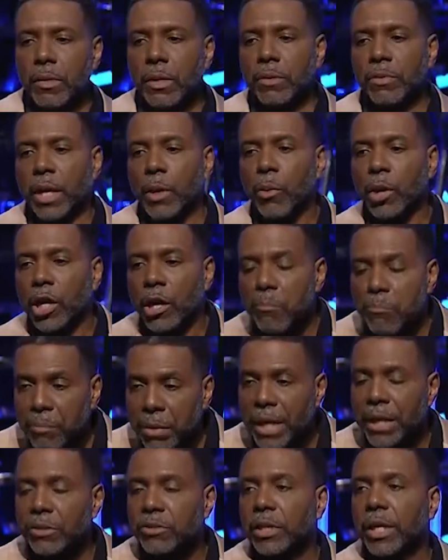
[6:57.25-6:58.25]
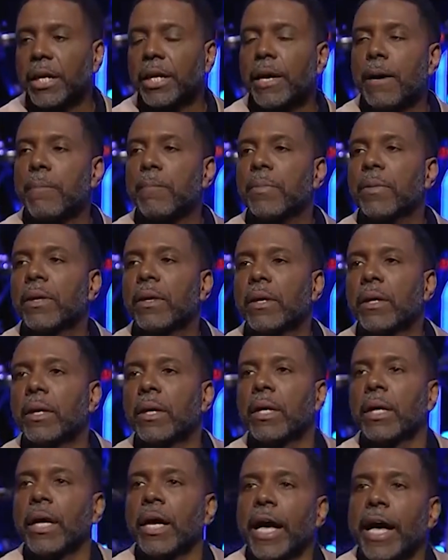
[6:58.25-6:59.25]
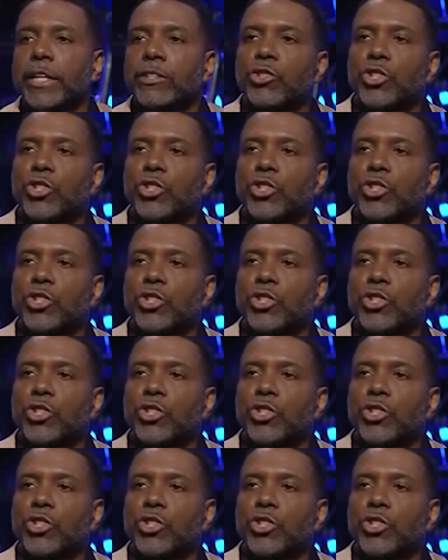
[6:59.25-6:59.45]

they were committed to him, and